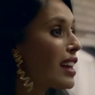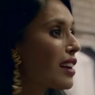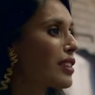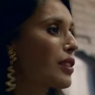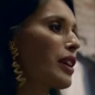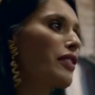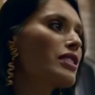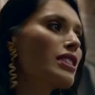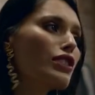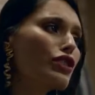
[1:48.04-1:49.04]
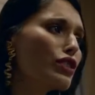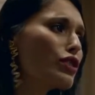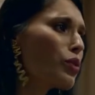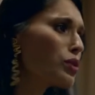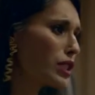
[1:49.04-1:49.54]
I love how everything is
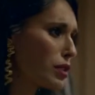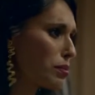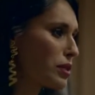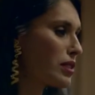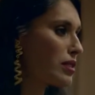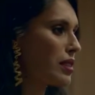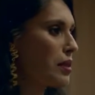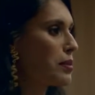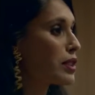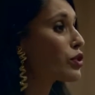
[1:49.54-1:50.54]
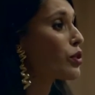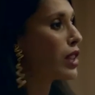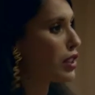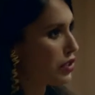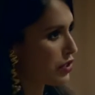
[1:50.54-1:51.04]
so simple, but so
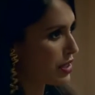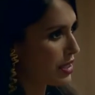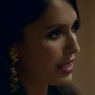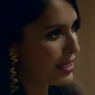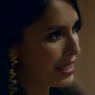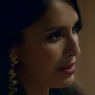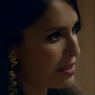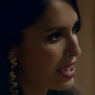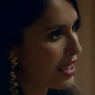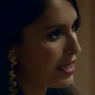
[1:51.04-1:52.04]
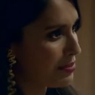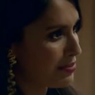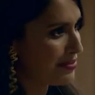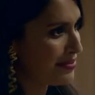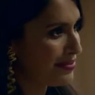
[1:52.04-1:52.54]
luxurious at the same
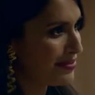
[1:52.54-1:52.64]
time.